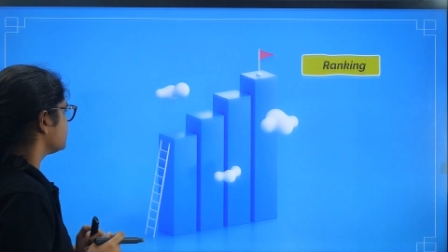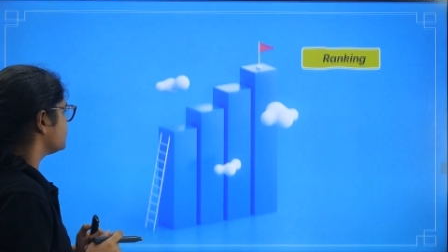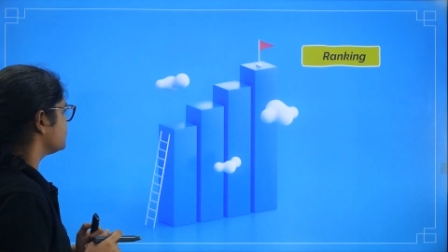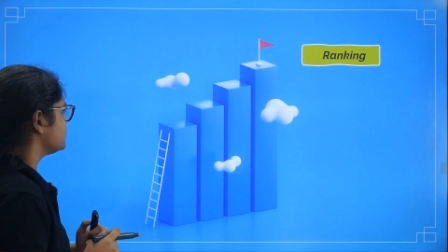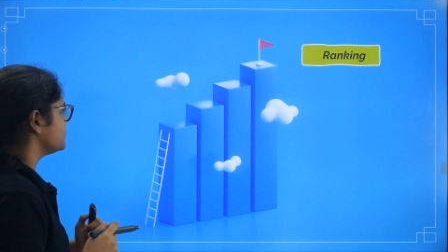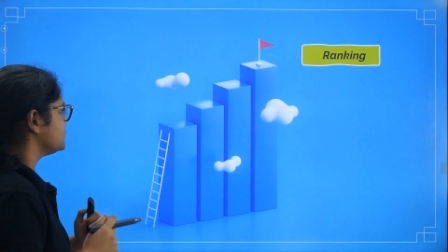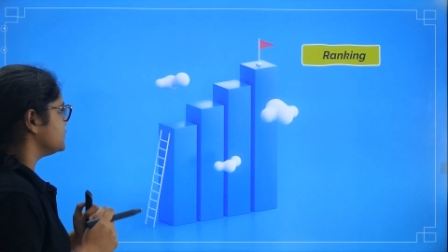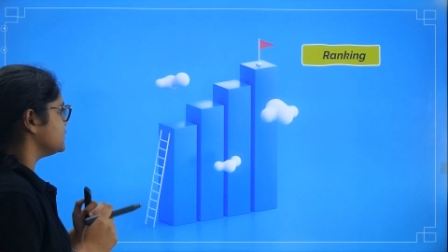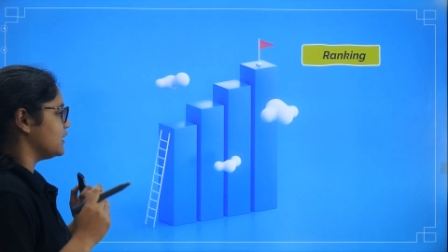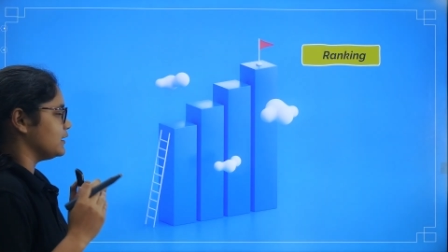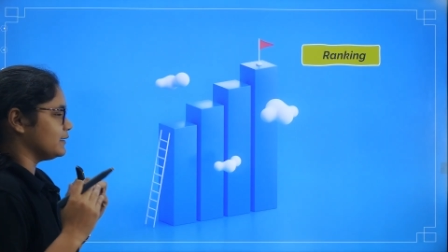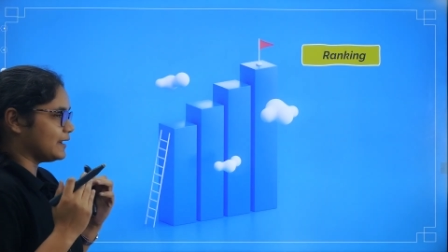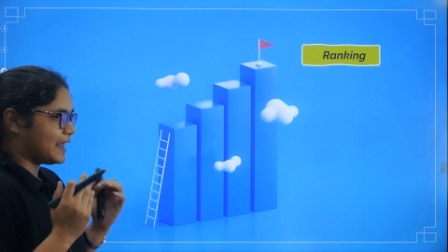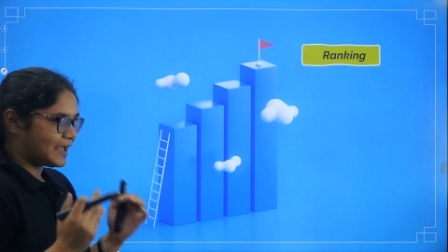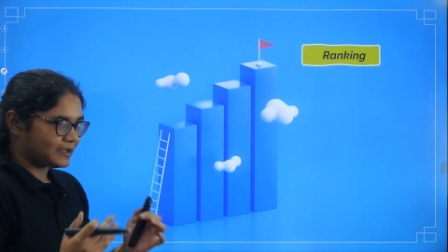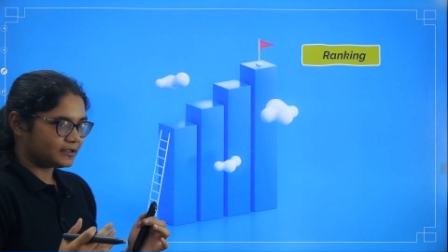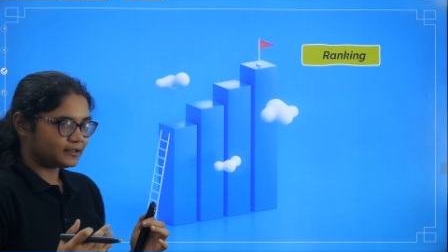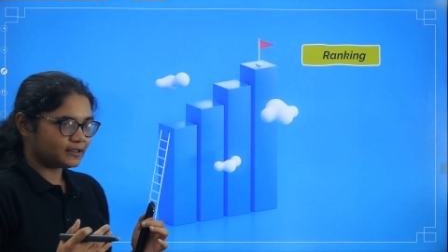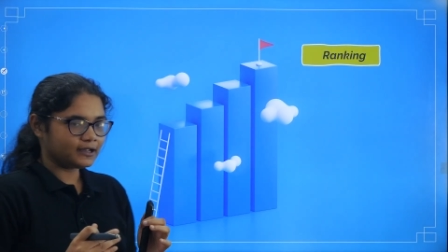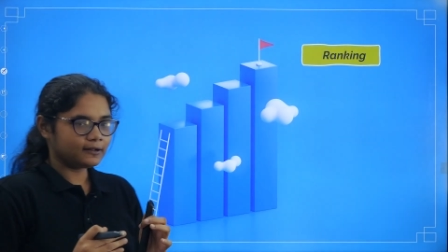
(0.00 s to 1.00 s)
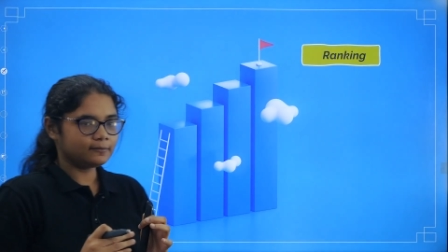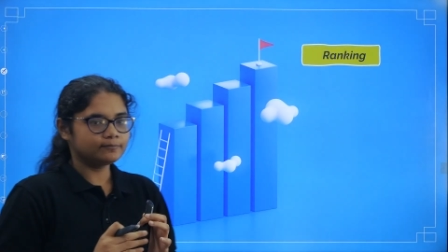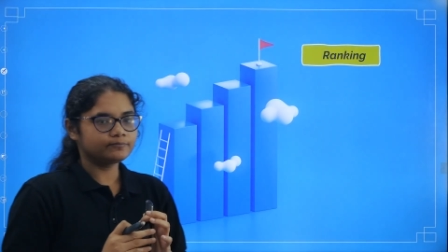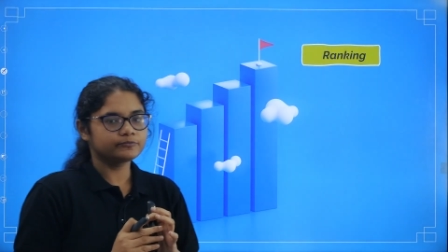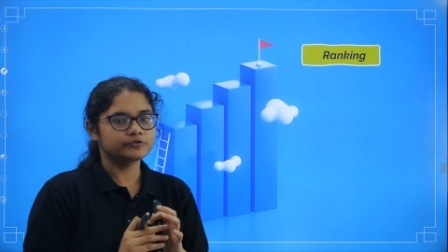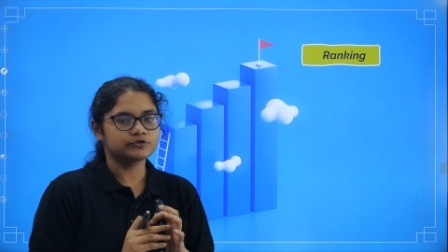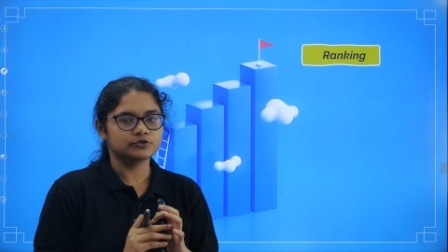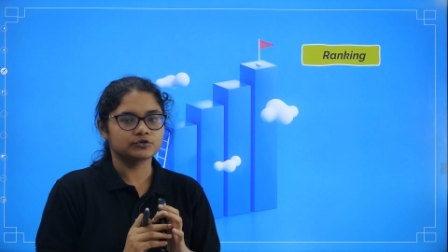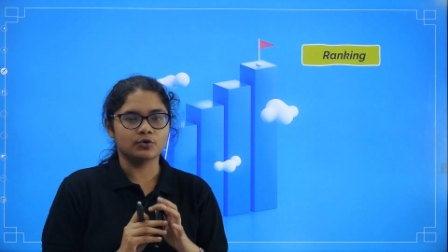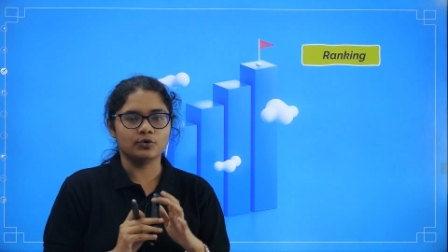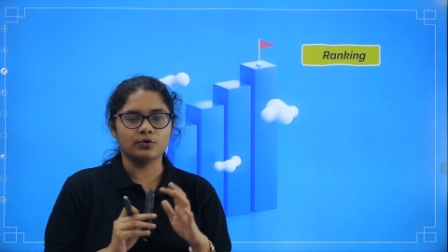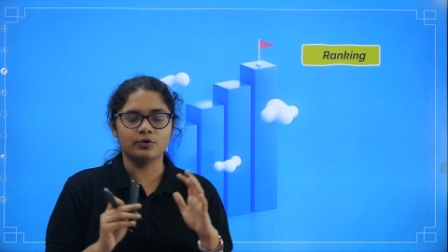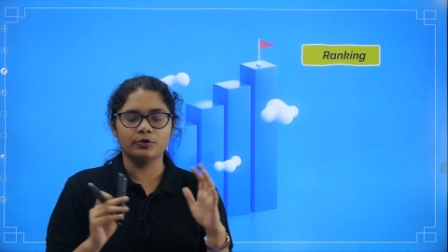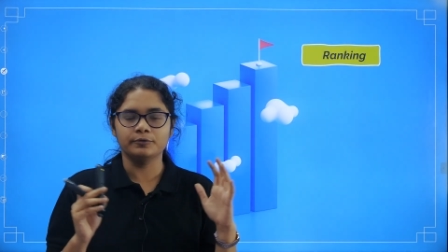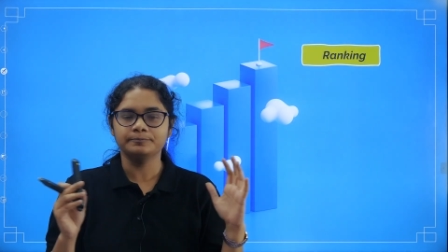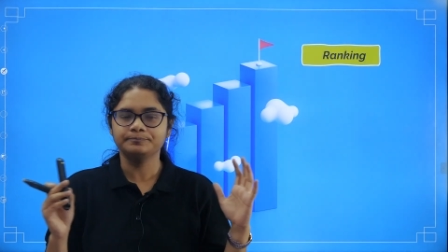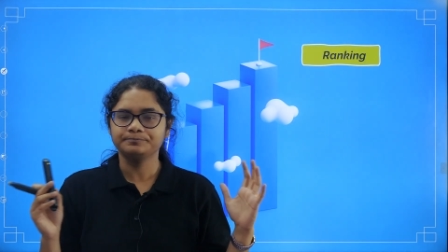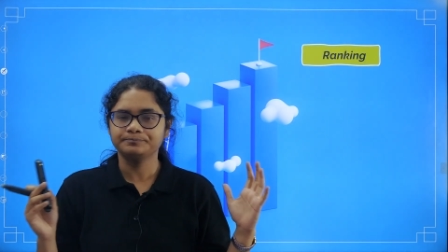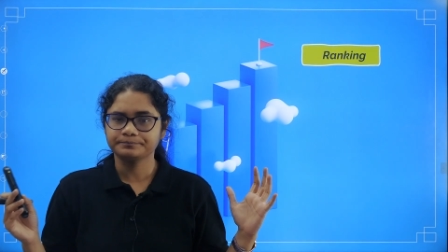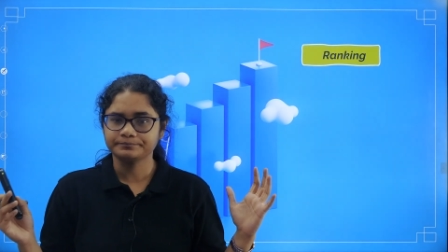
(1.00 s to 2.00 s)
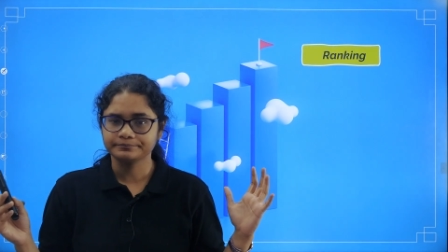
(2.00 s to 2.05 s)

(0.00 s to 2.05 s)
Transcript: to the ranking. So